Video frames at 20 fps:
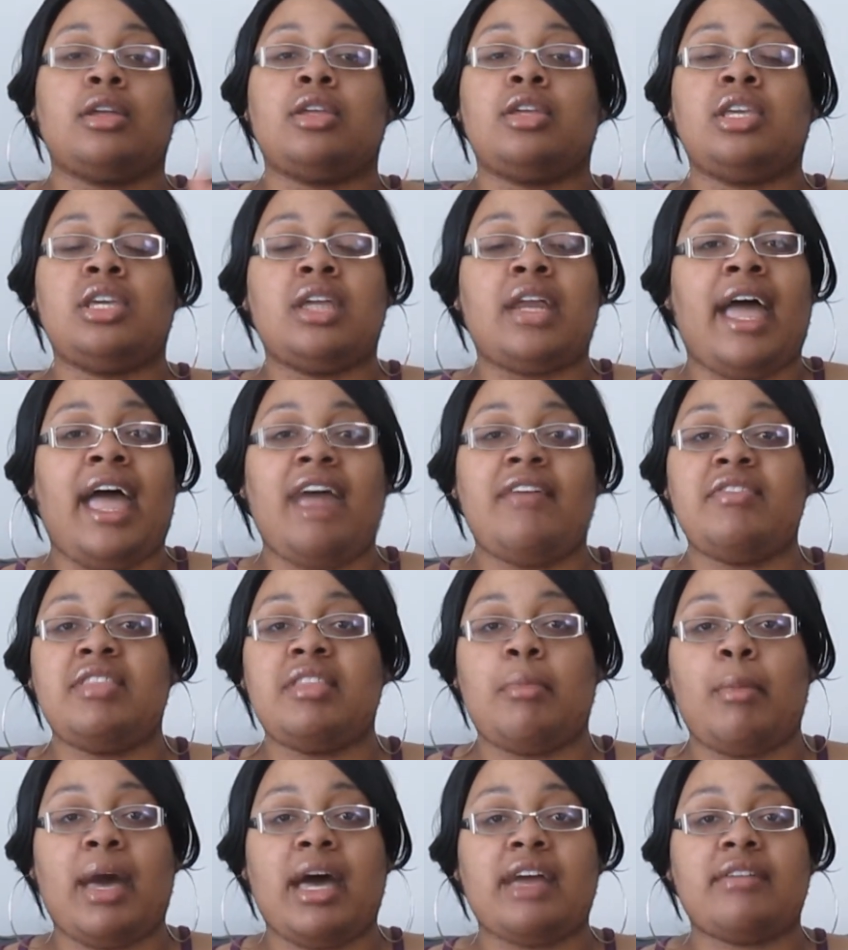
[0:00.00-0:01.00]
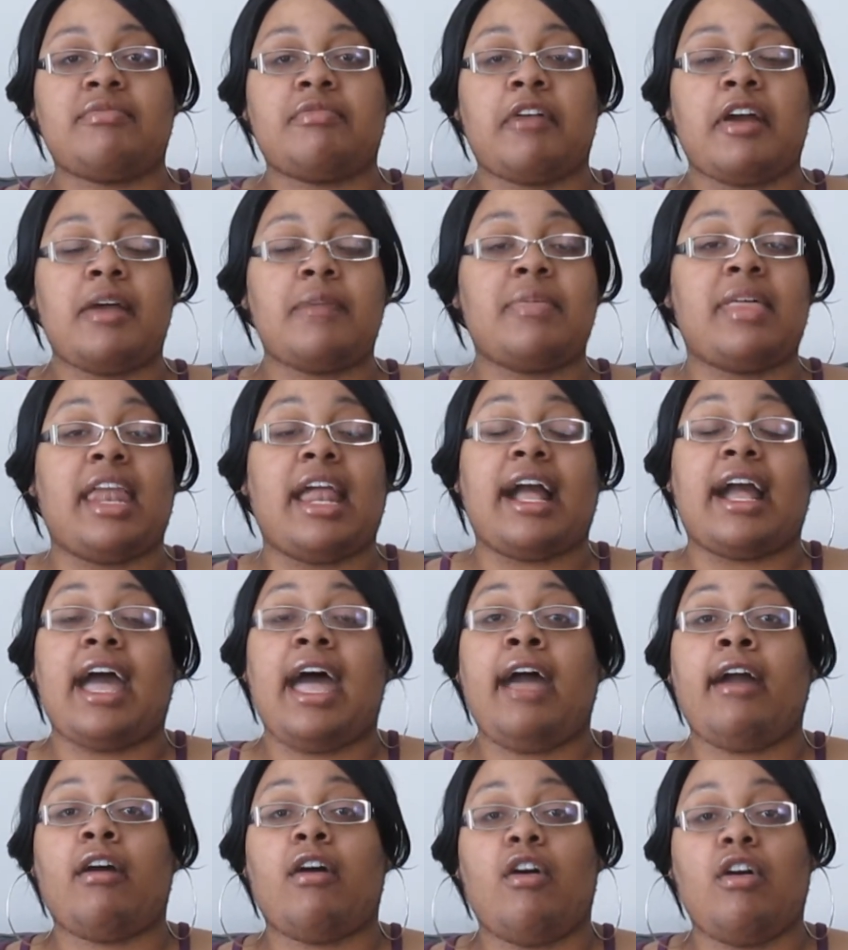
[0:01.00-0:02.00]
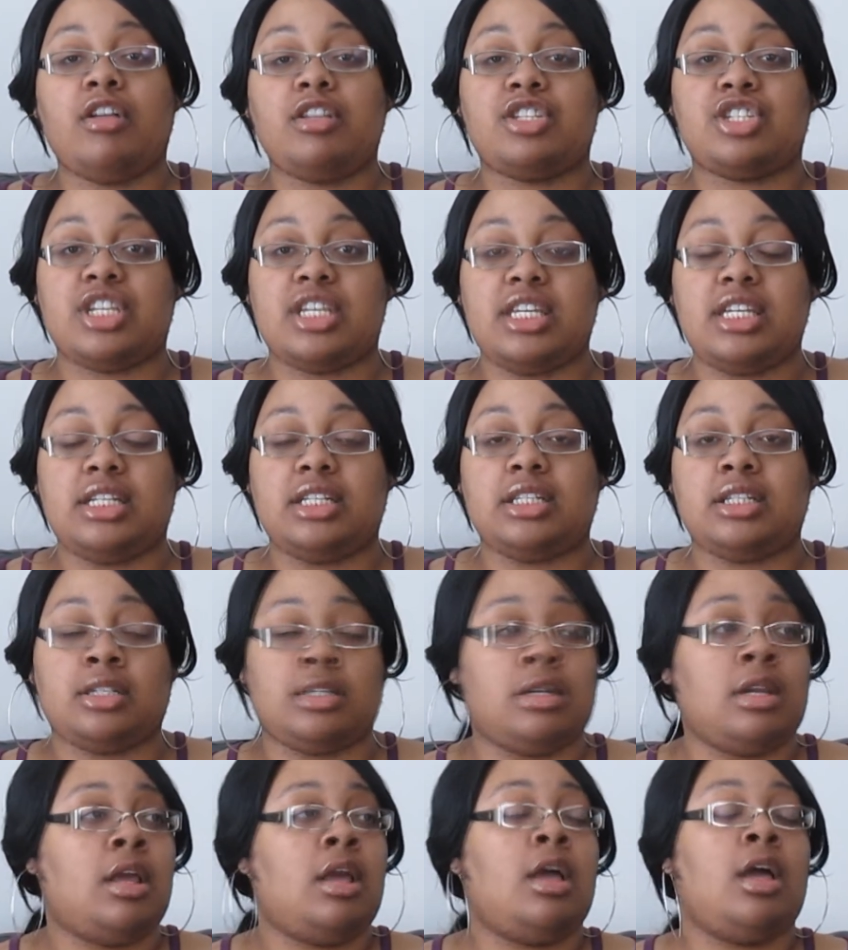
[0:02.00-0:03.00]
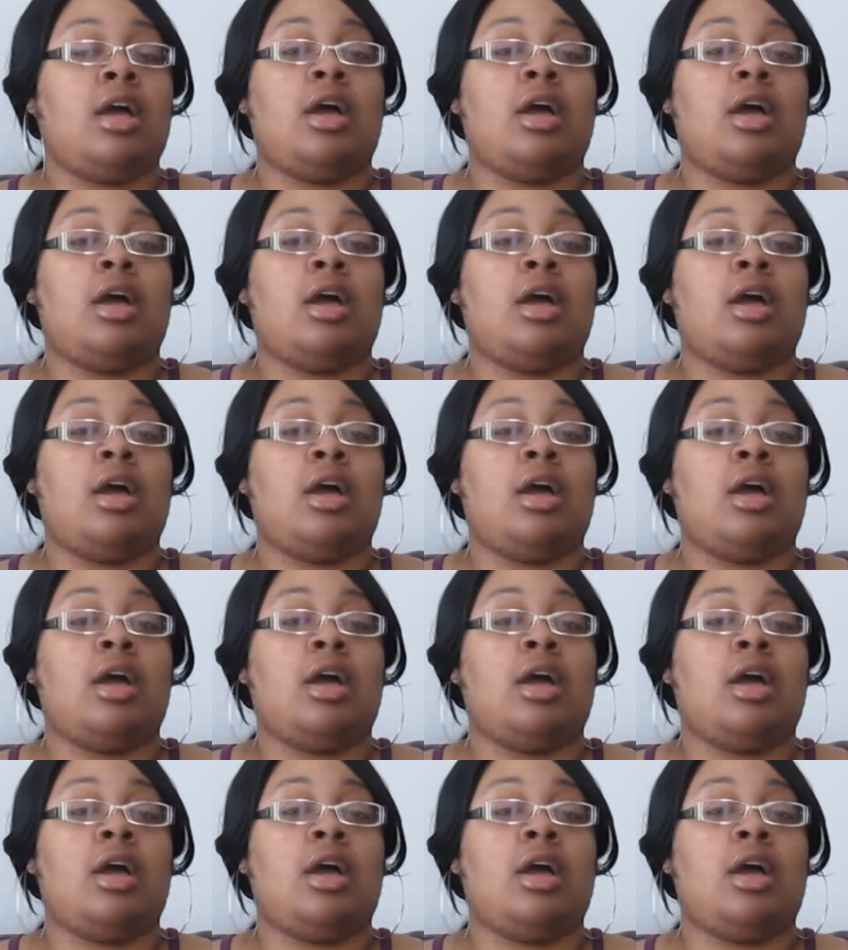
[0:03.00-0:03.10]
you having the mind frame that I got caught cheating,